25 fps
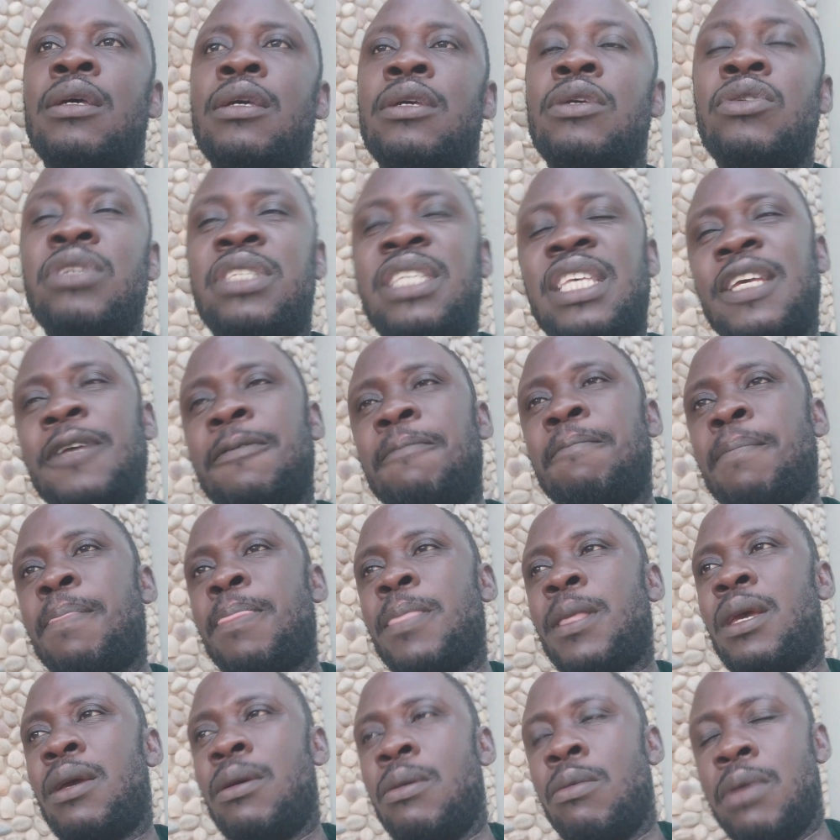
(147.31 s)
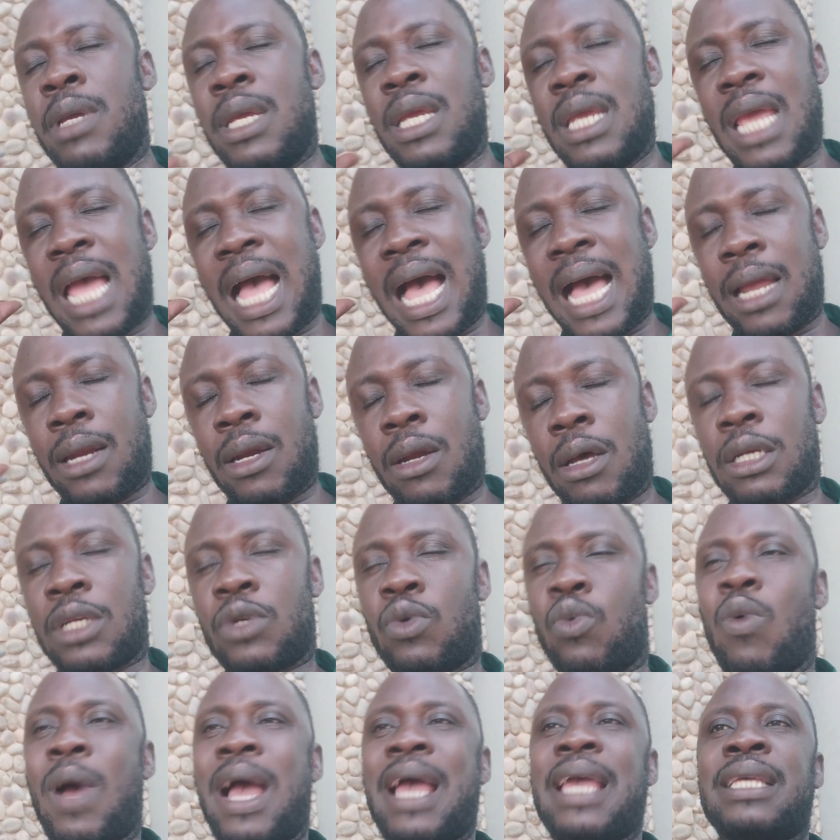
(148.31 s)
You see, we are not
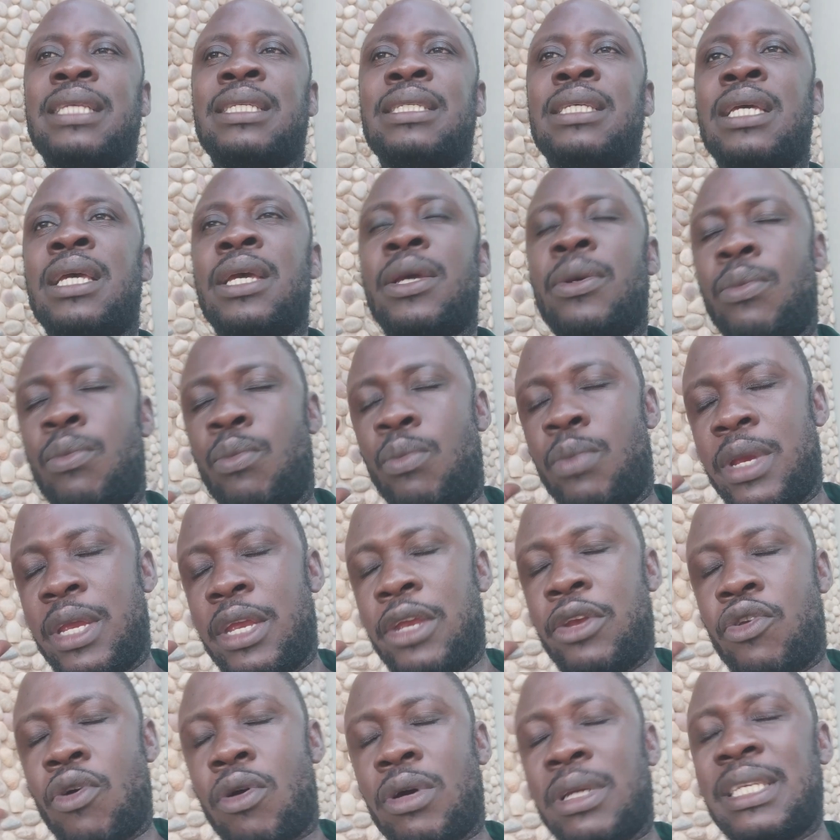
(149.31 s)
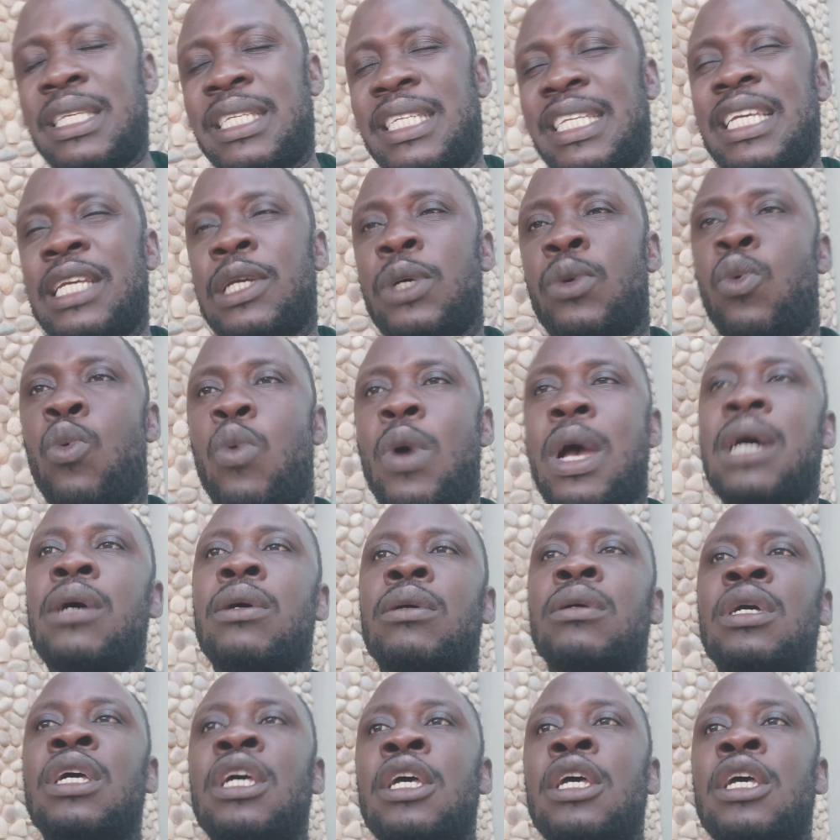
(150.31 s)
wise. We don't think well.